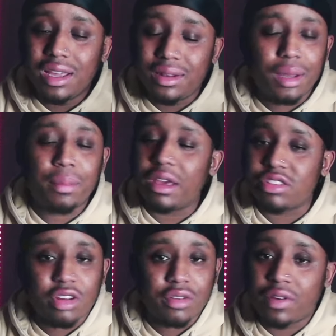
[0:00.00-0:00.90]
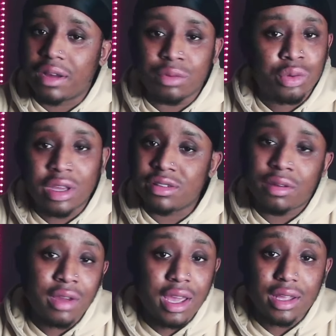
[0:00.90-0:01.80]
the best starting five Luka has
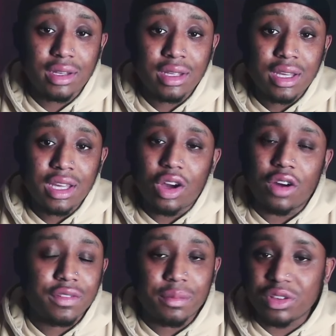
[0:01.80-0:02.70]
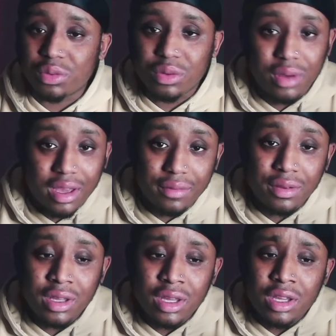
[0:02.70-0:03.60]
ever had. Off the bench, where you have
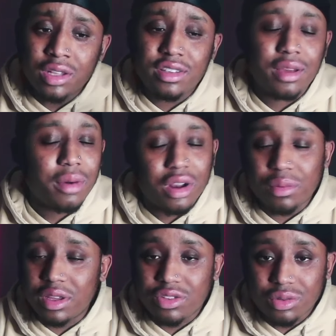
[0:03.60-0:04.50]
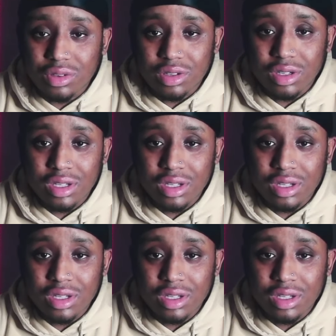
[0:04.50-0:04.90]
Tim Hardaway Jr.,